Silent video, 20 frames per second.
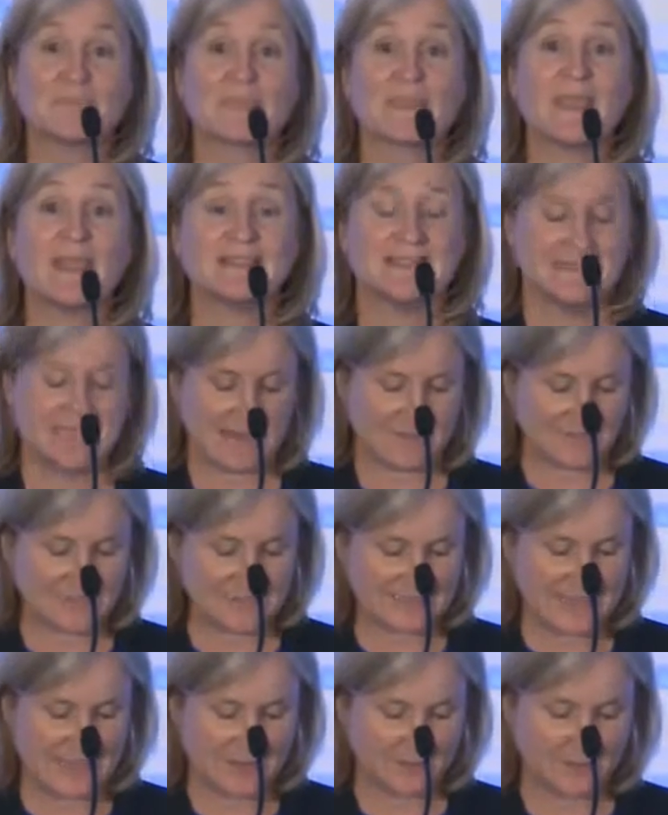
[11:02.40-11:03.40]
As
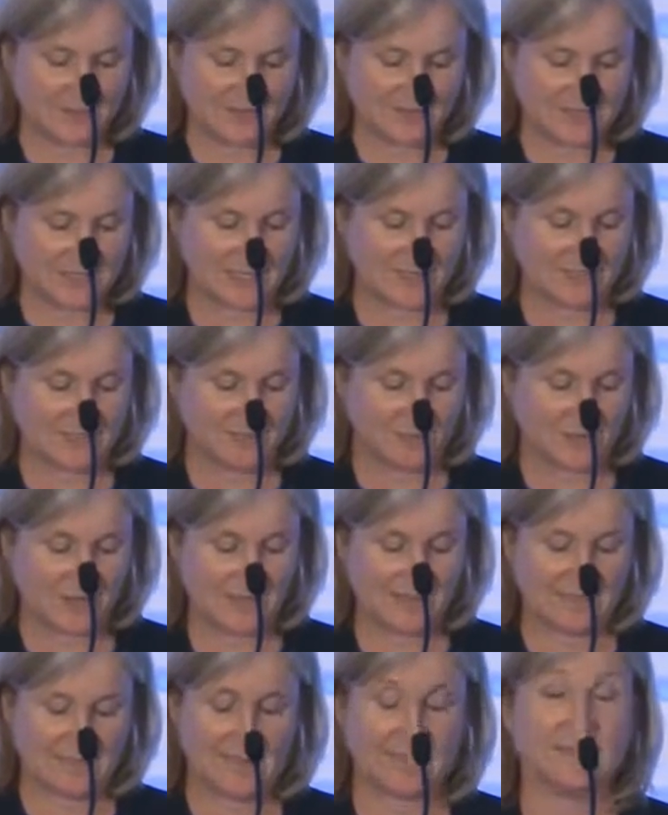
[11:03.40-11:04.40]
David said, we have done some
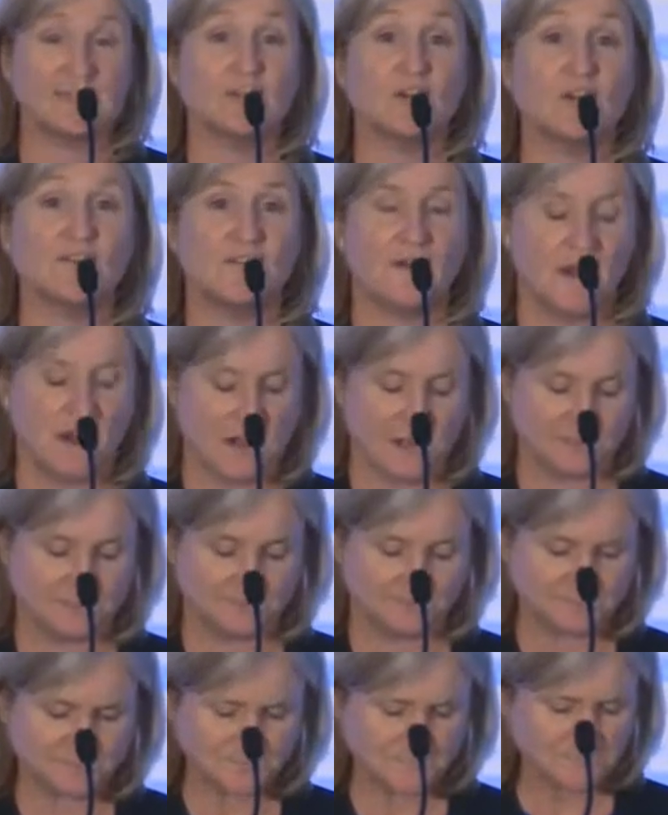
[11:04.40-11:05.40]
great things so
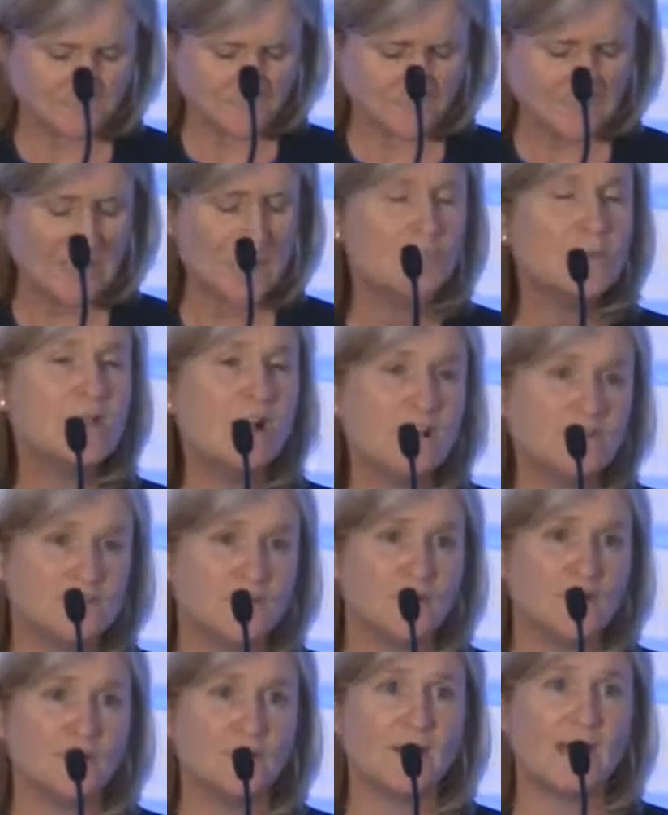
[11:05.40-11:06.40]
far. We
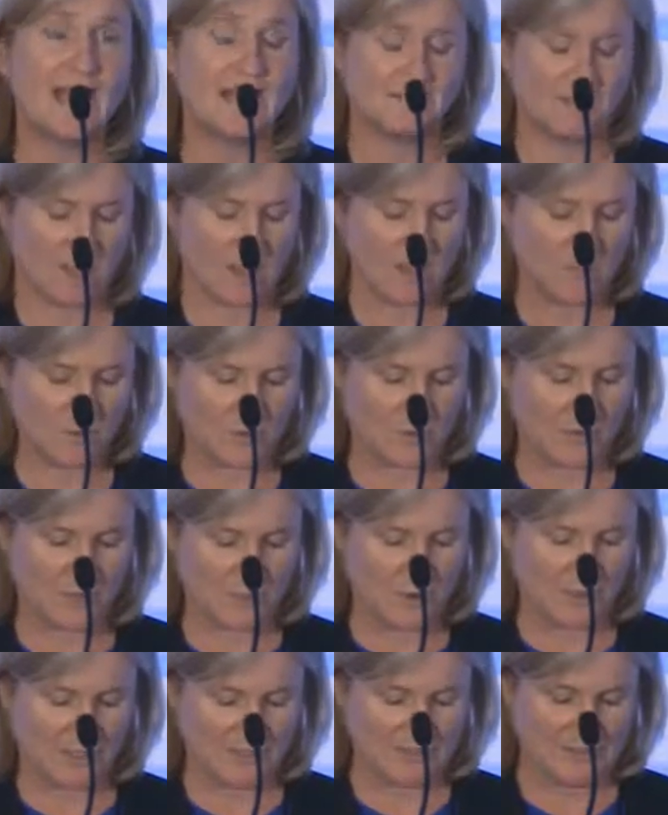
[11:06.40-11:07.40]
also have a lot more we
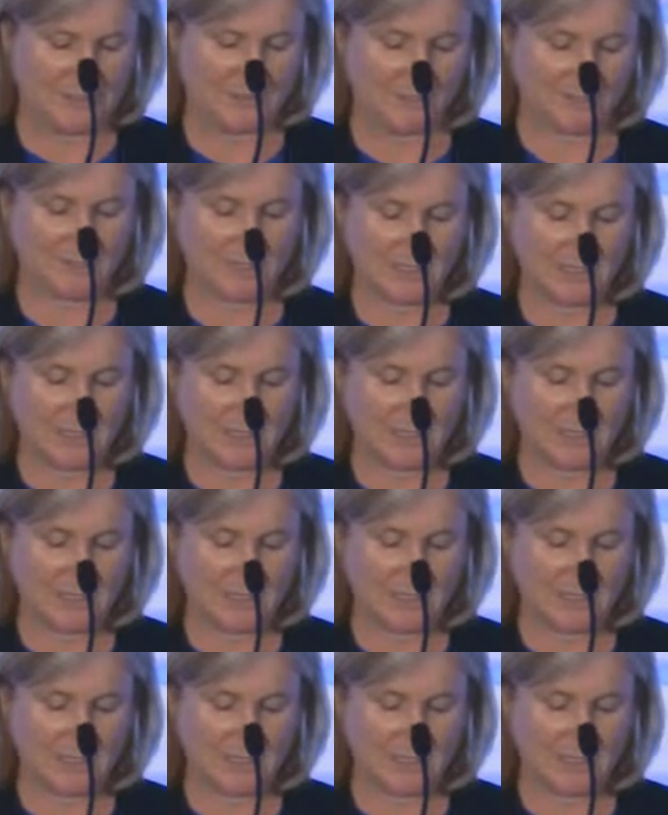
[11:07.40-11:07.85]
want to do.